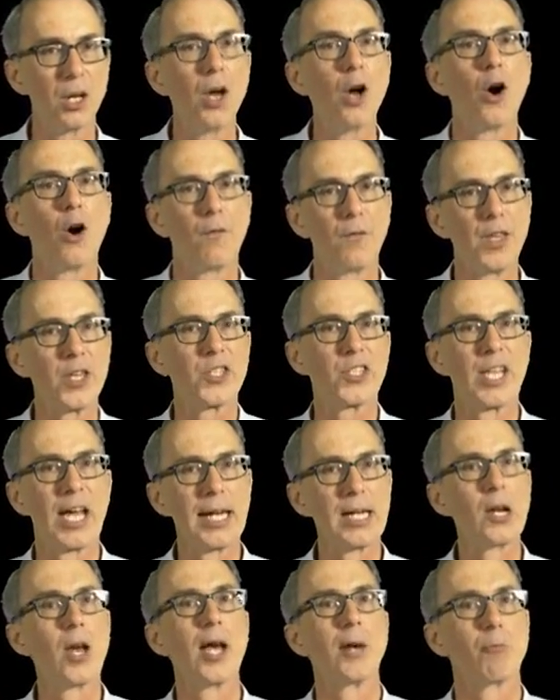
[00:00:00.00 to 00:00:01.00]
of the
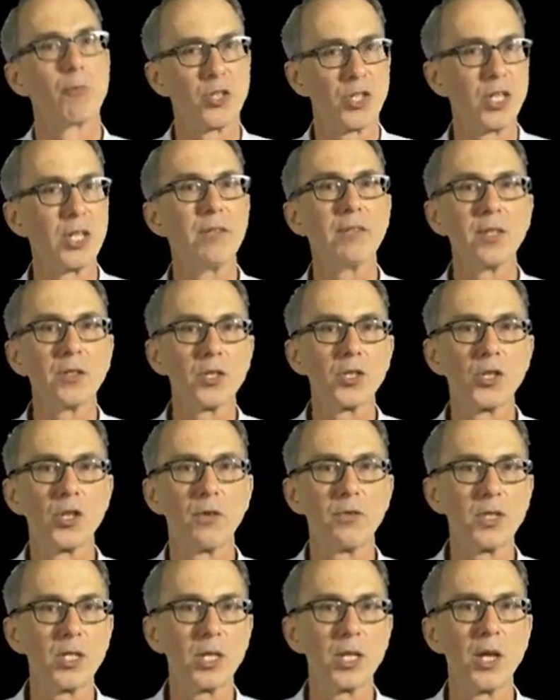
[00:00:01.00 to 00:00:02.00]
sunlight received at the
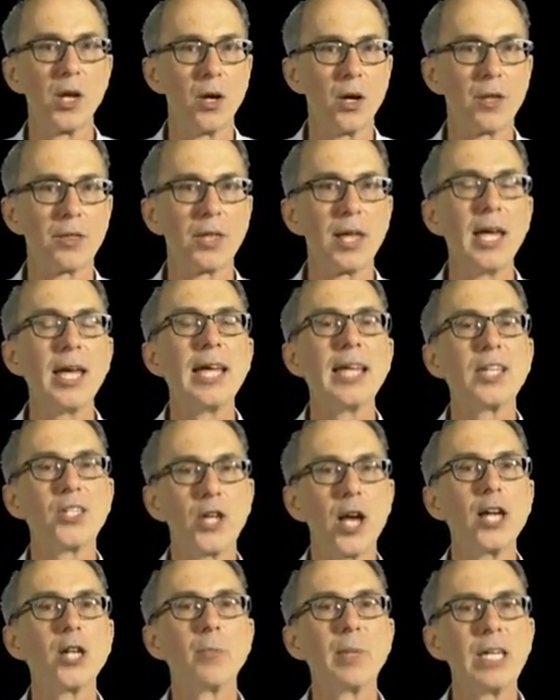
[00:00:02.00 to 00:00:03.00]
surface of the Earth is
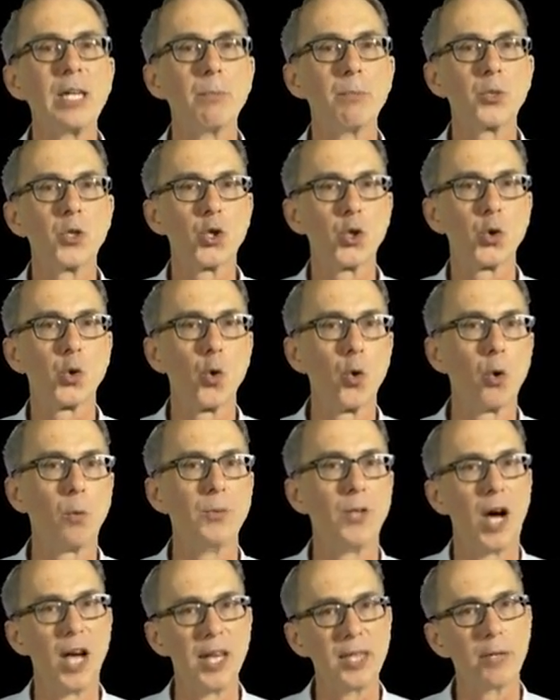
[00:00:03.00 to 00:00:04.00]
going to be
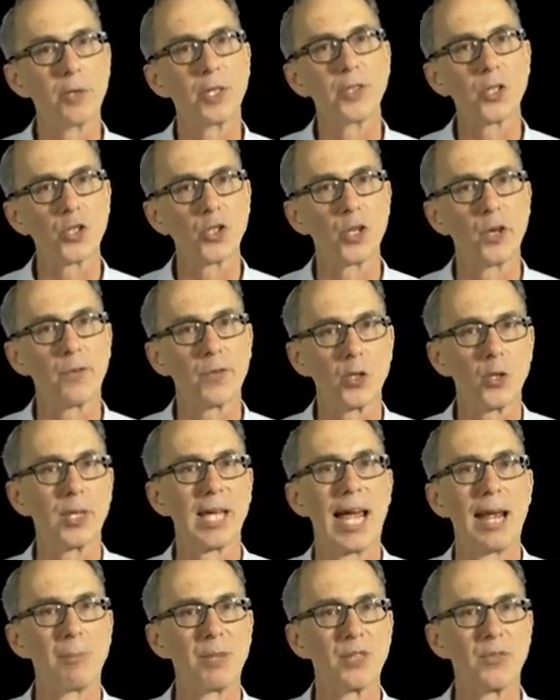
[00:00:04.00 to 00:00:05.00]
absorbed either at the surface or
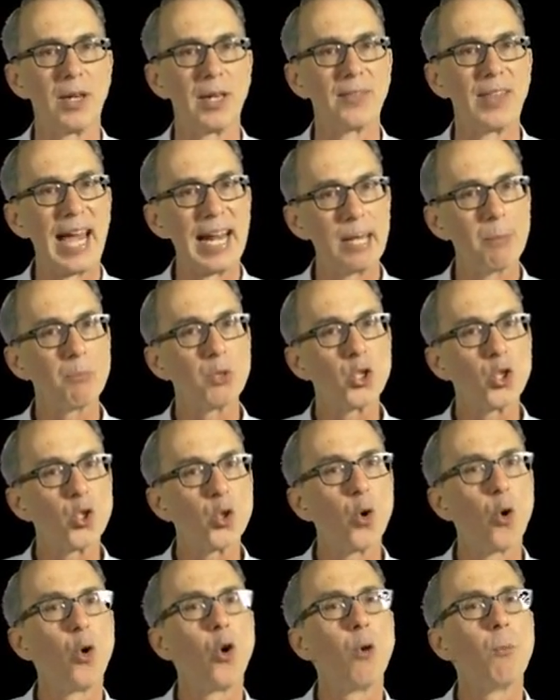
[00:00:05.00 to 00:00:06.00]
the atmosphere. That
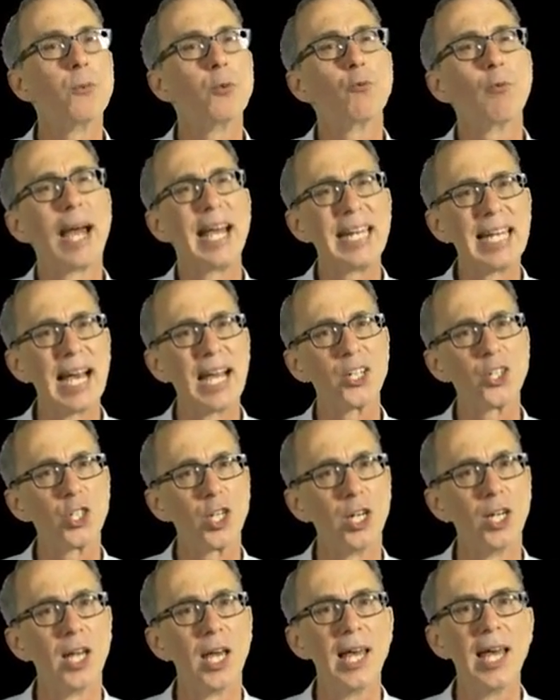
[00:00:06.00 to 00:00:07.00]
absorbed
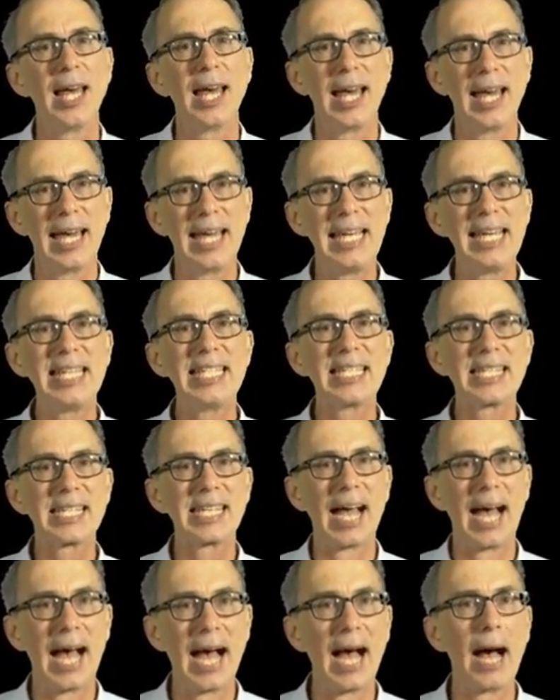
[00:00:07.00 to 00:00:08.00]
radiation
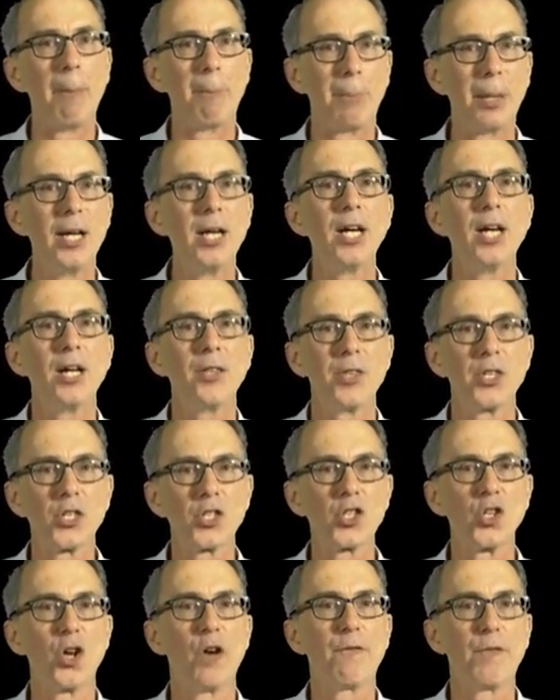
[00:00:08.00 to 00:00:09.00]
heats up the
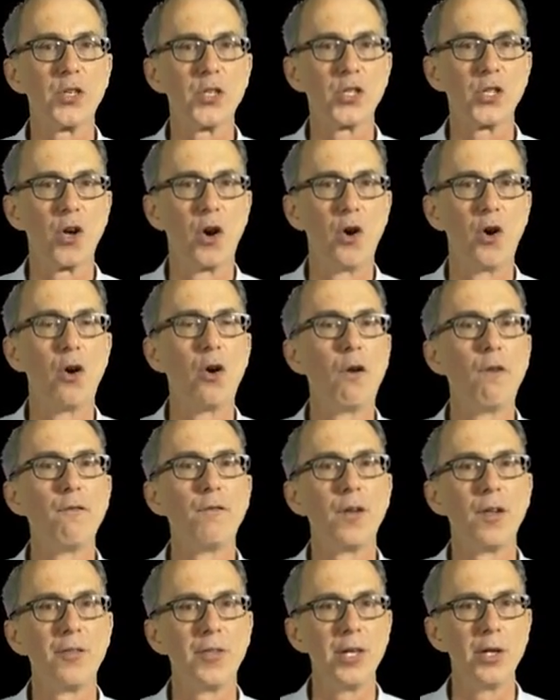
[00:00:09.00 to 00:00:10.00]
surface
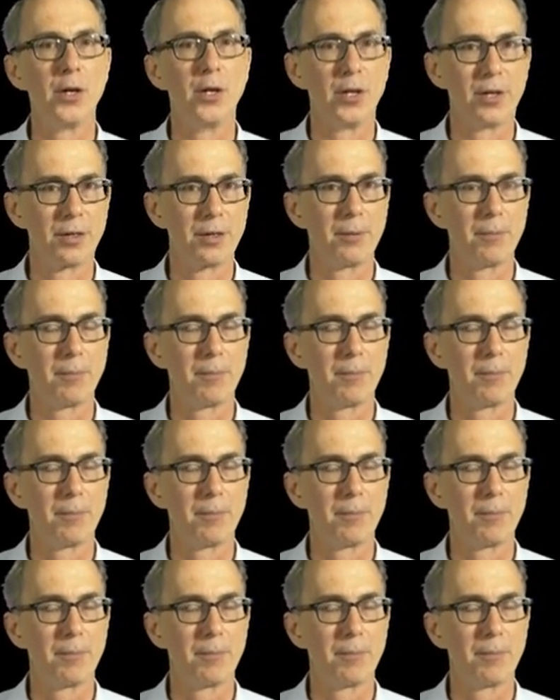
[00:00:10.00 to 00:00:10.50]
of the Earth.